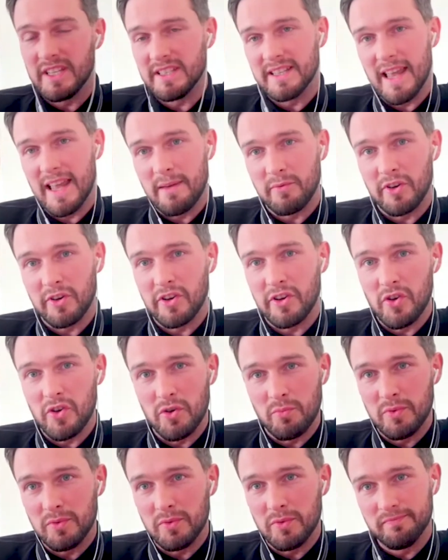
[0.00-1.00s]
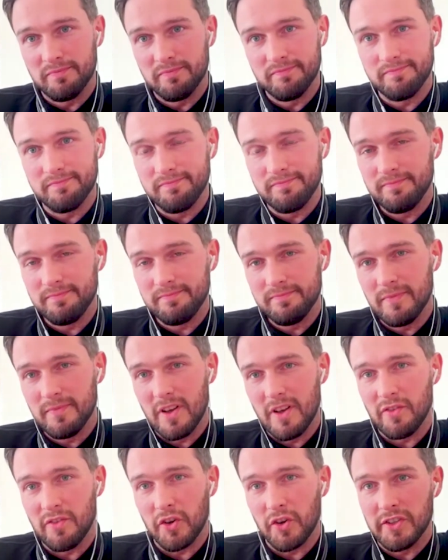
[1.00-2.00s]
He's lemon and herb.
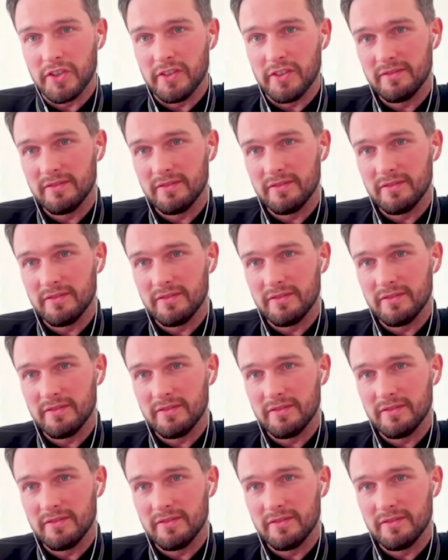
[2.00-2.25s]
Avoid.